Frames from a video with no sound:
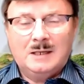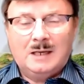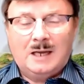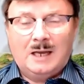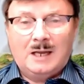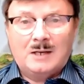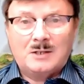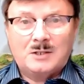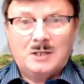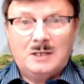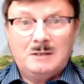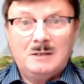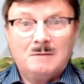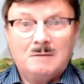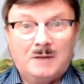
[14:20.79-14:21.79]
and
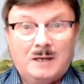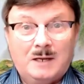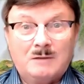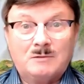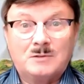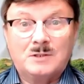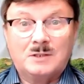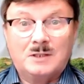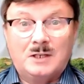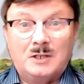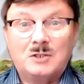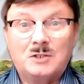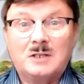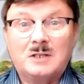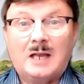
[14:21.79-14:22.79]
he found
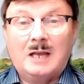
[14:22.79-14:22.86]
his